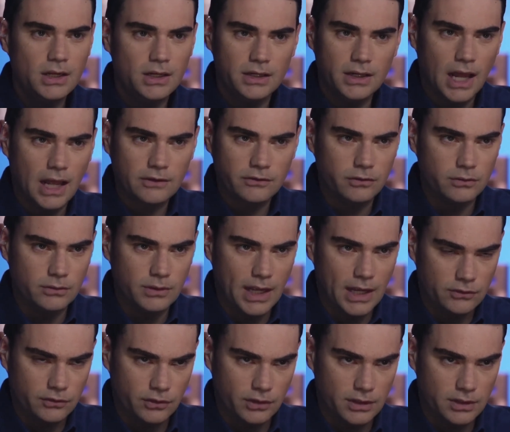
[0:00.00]
not to
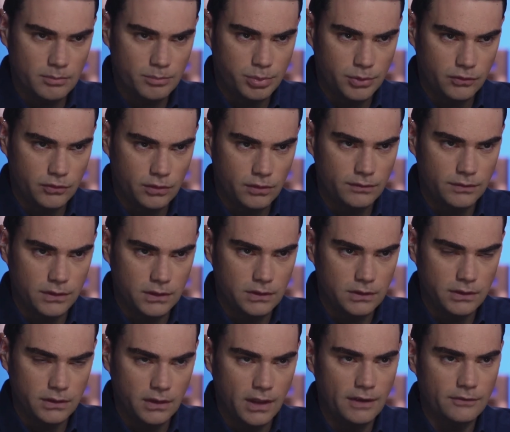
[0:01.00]
actually preserve the
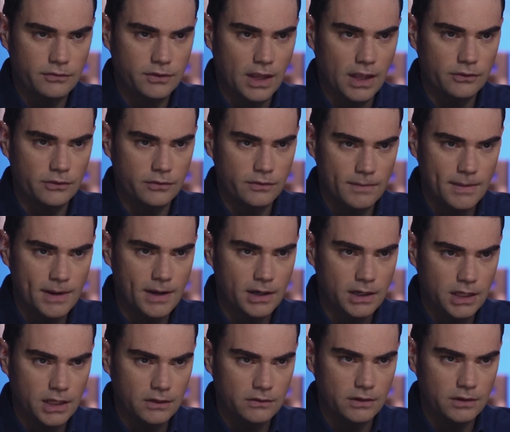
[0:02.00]
lifestyles of
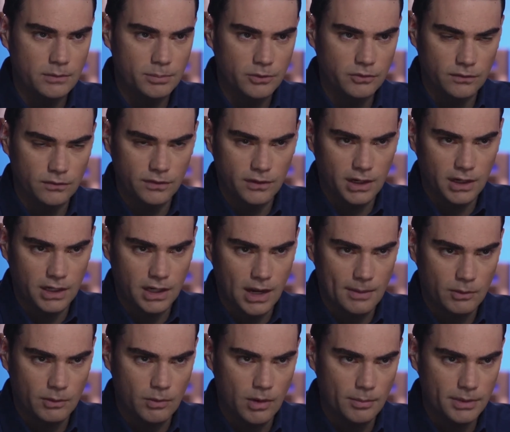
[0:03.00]
Americans and preserve their
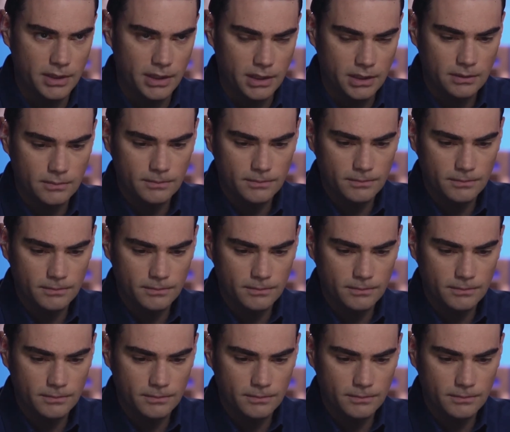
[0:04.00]
economic well-being.